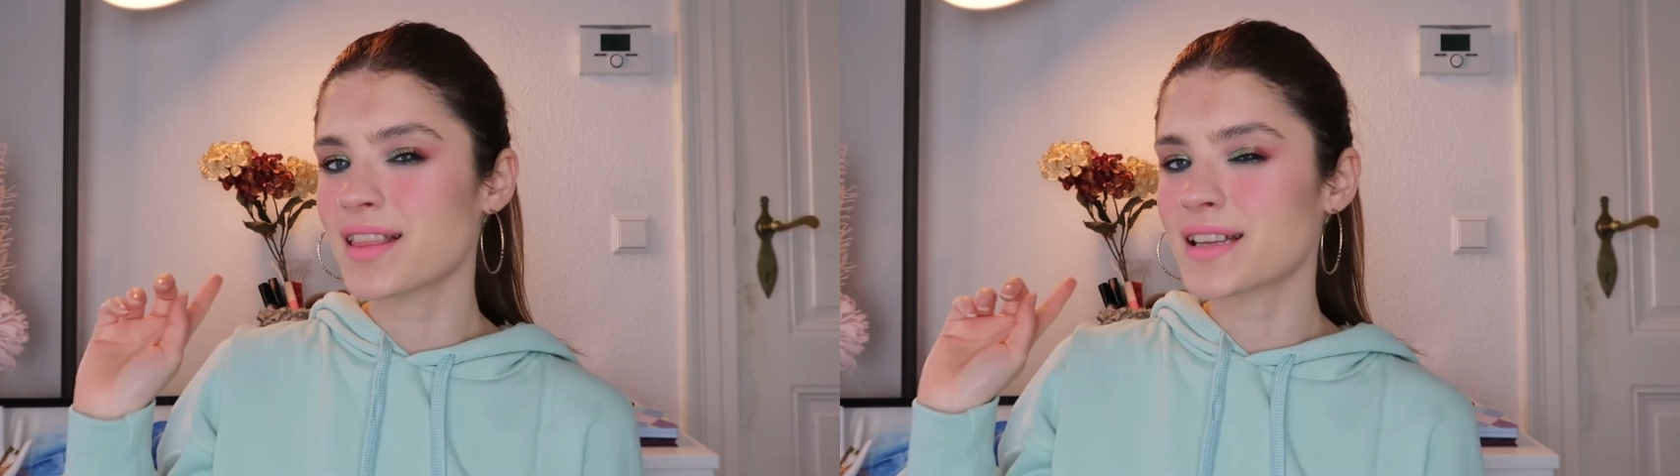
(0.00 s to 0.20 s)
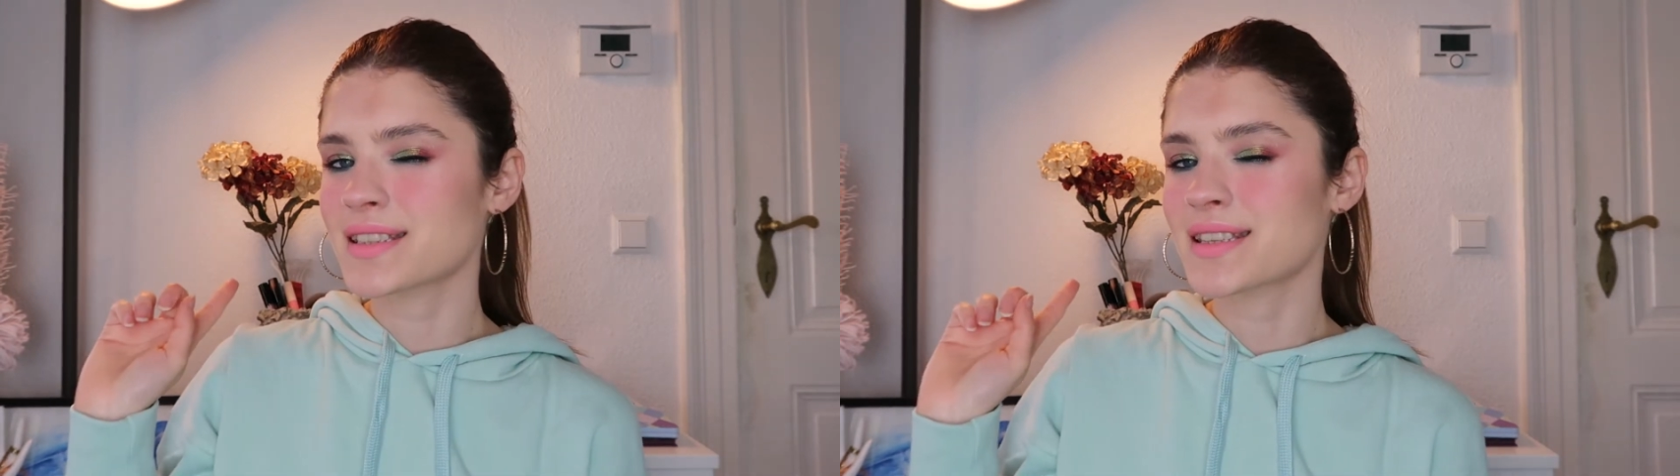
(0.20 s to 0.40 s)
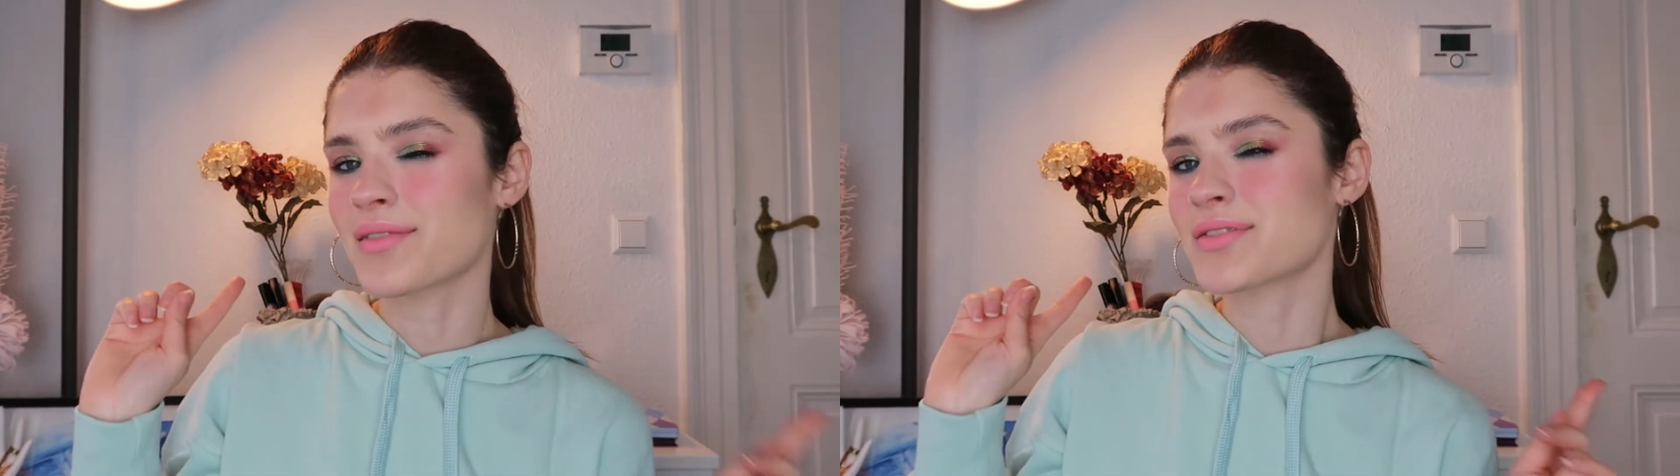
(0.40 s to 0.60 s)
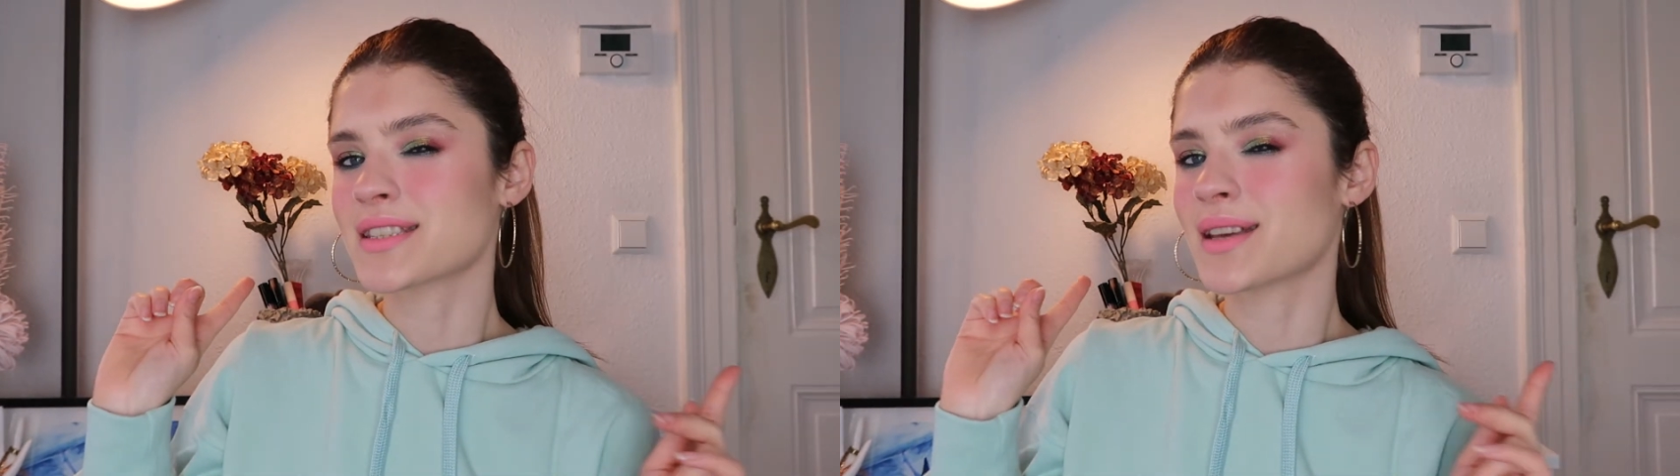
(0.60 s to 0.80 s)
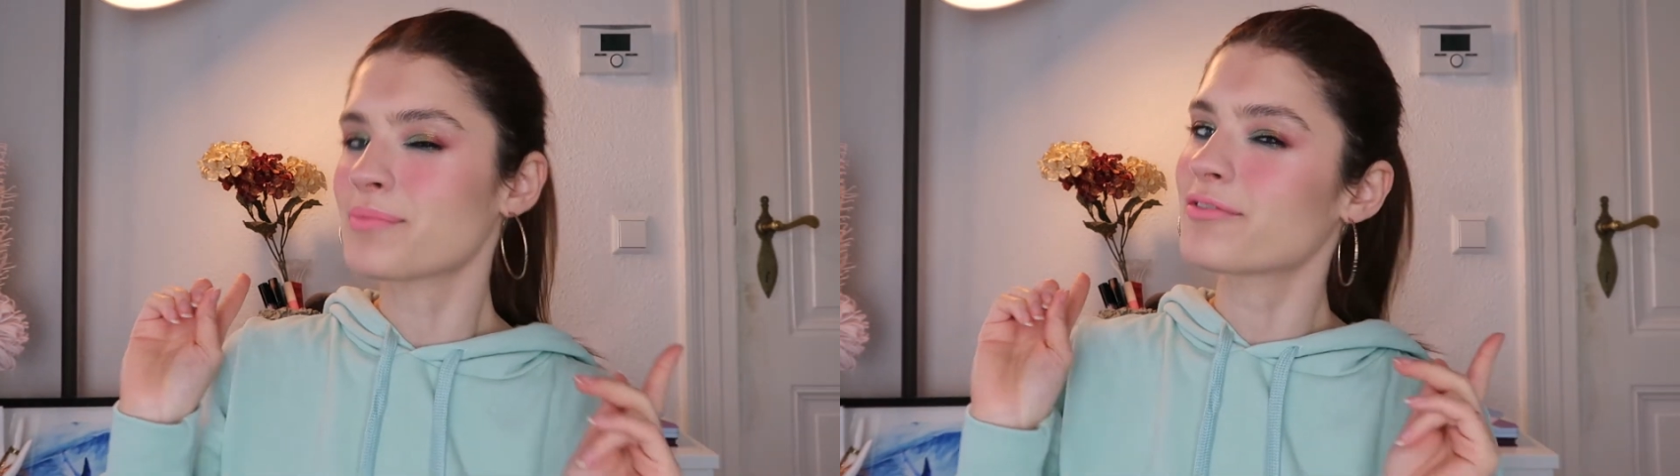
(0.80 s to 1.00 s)
let's have
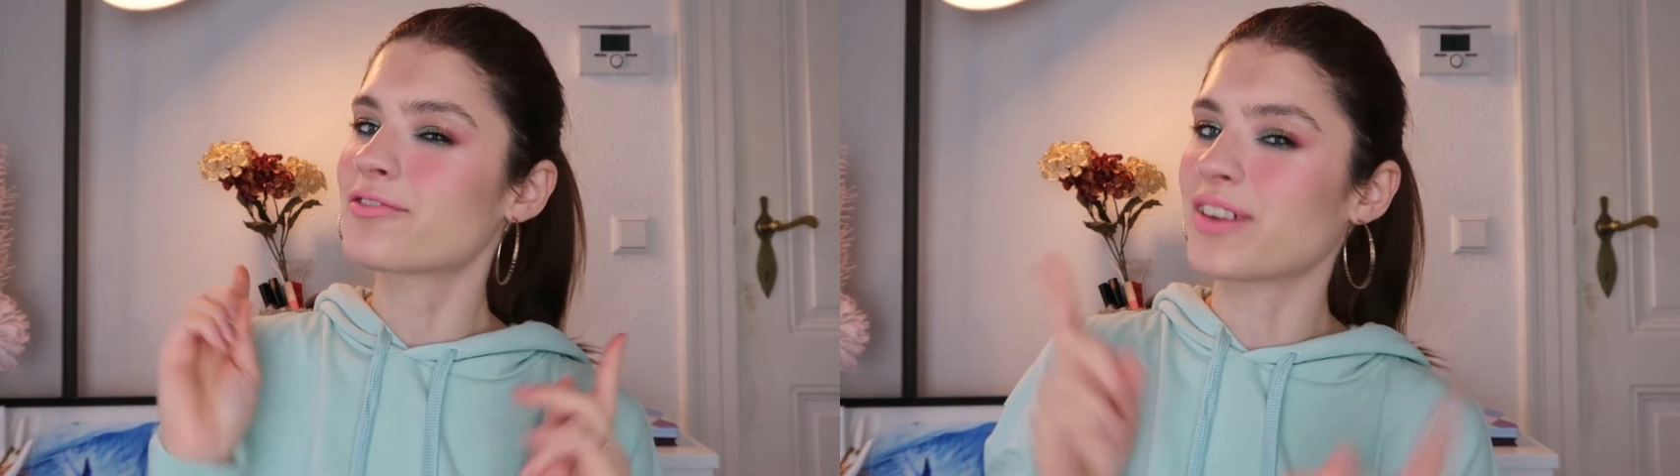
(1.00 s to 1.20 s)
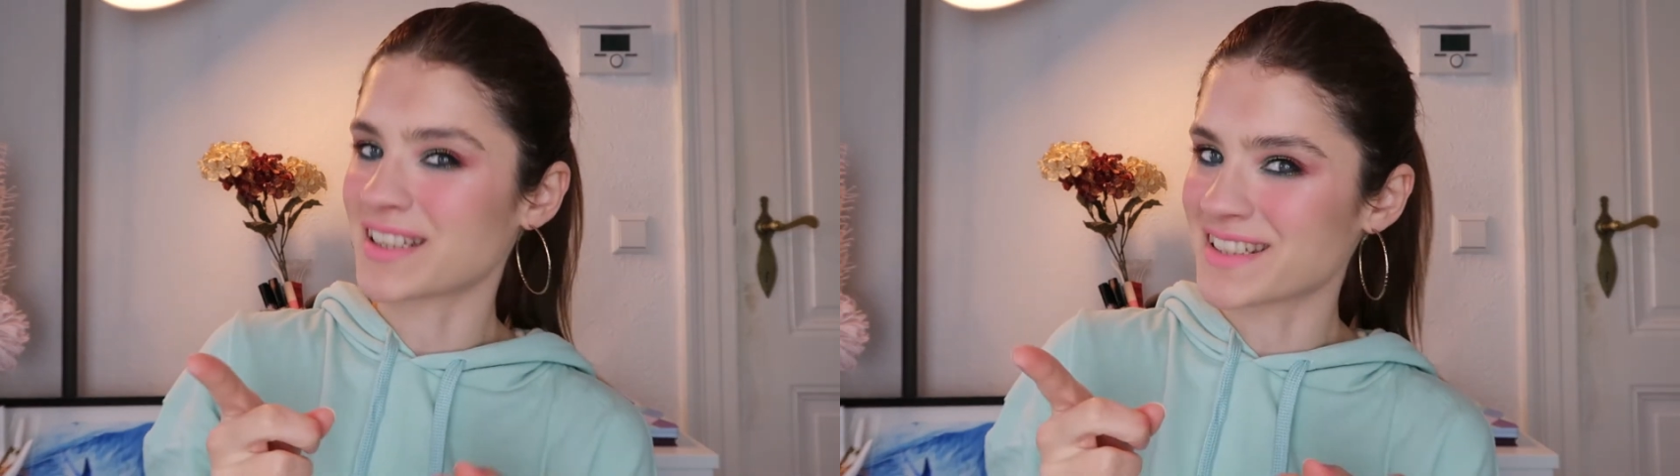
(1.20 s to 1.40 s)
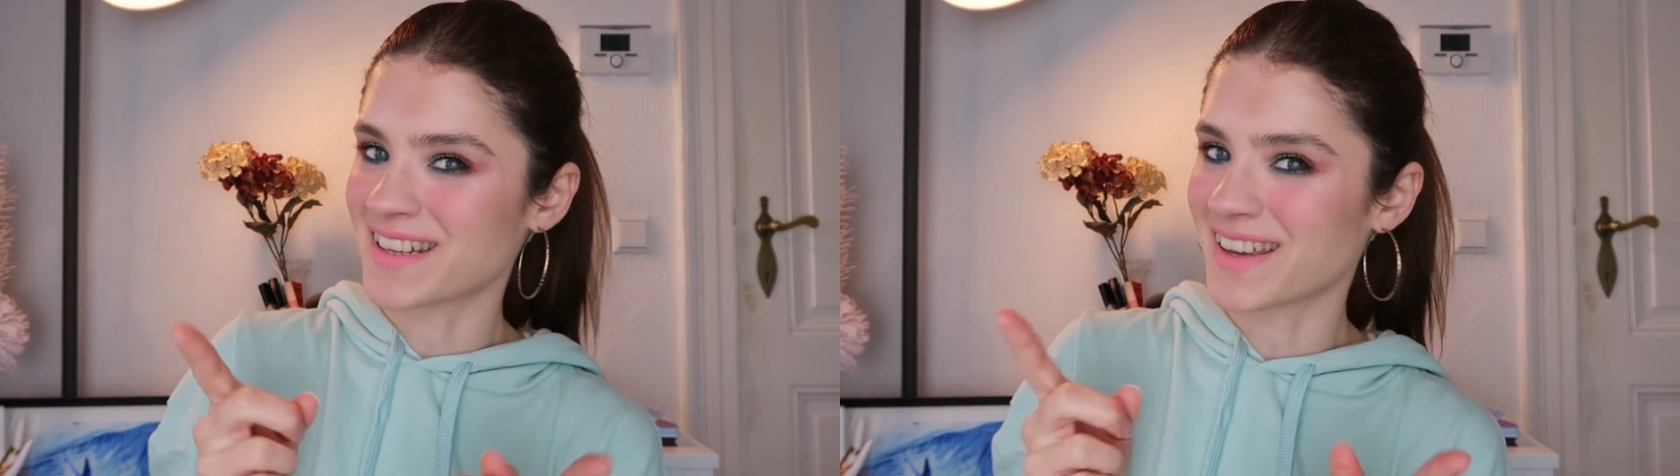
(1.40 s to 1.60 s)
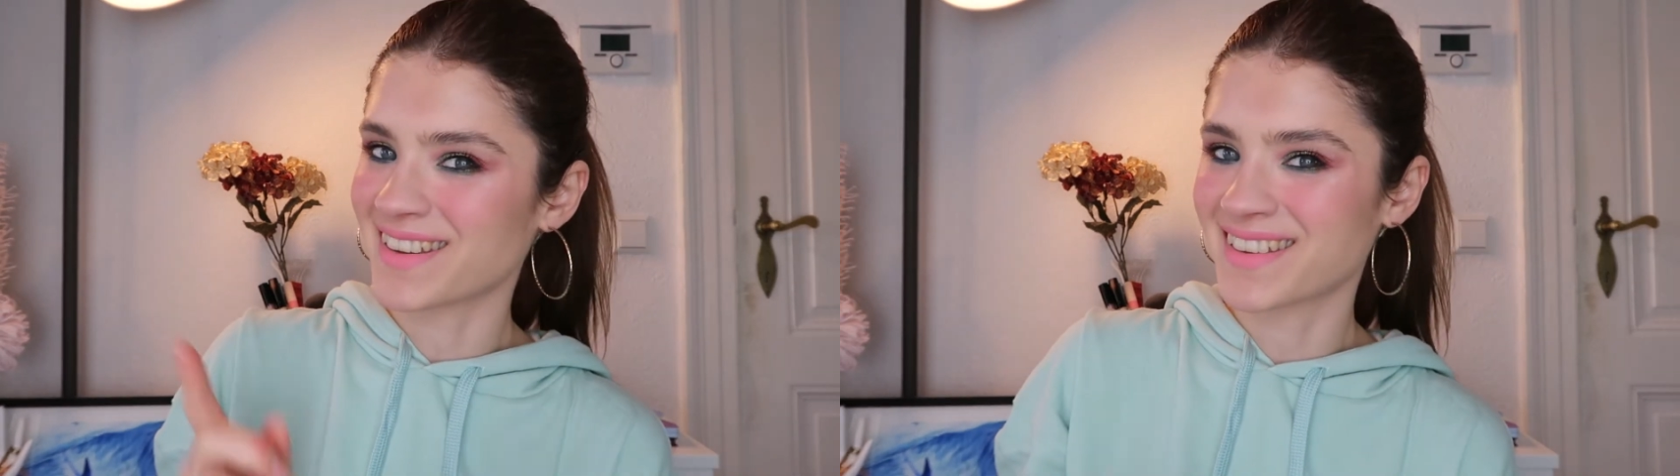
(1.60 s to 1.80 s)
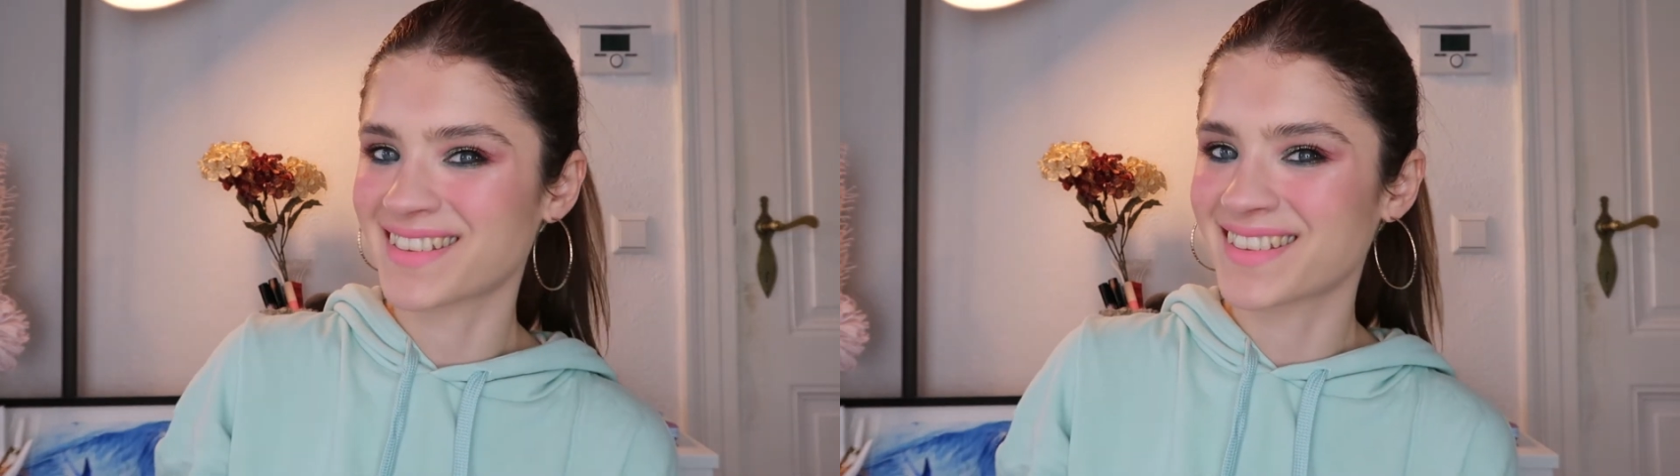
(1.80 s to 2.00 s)
some fun today.